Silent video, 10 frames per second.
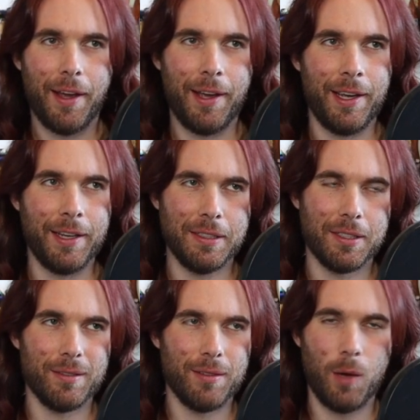
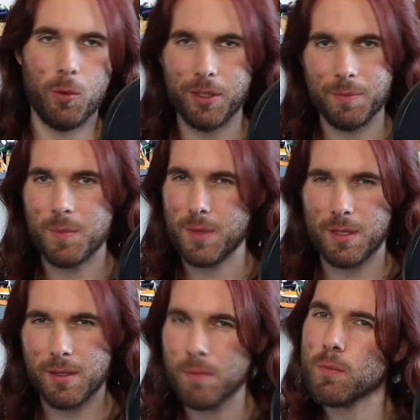and I want to
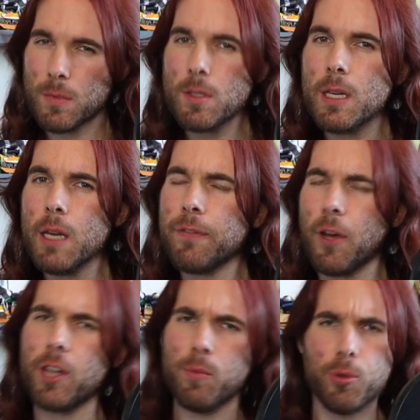just see if
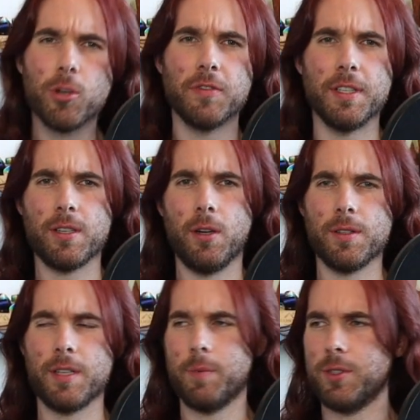I can prove this
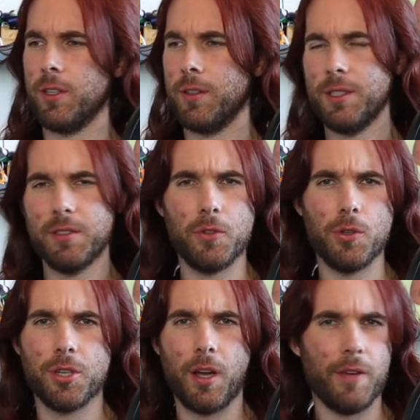concept, you know, in the
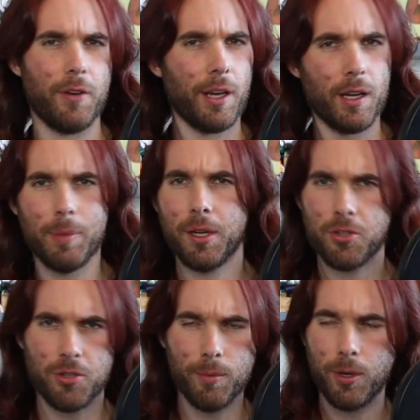future, if I get a bunch
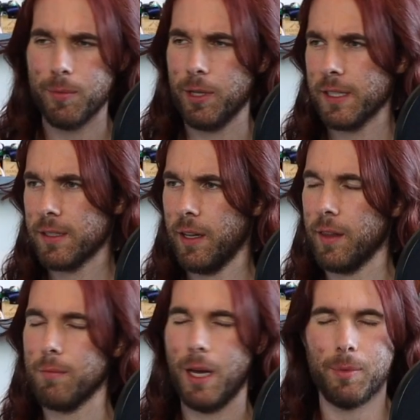of trombone players
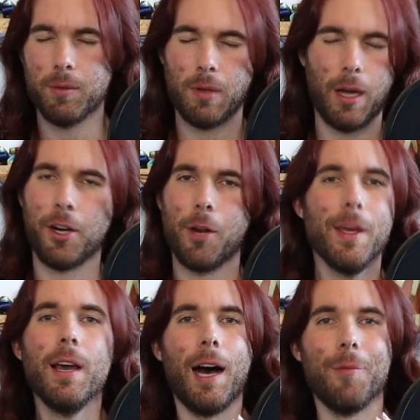together, maybe, I don't
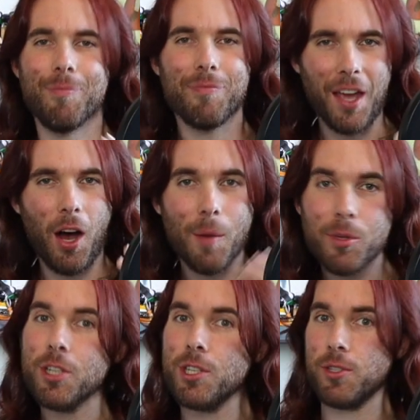know. I'm
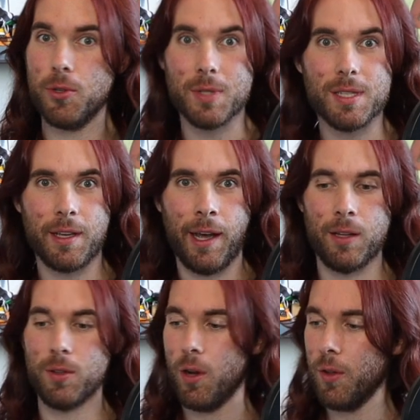gonna just do a
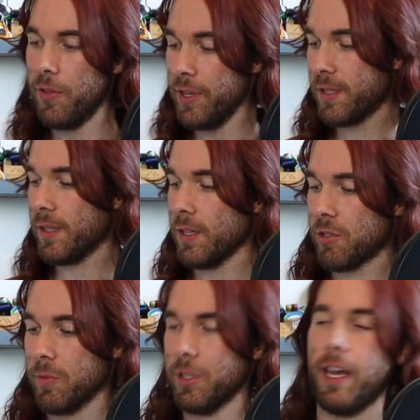scale. This
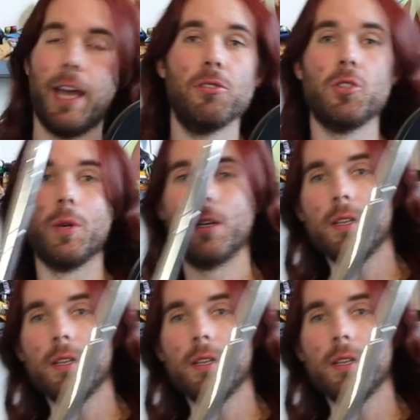instrument can do a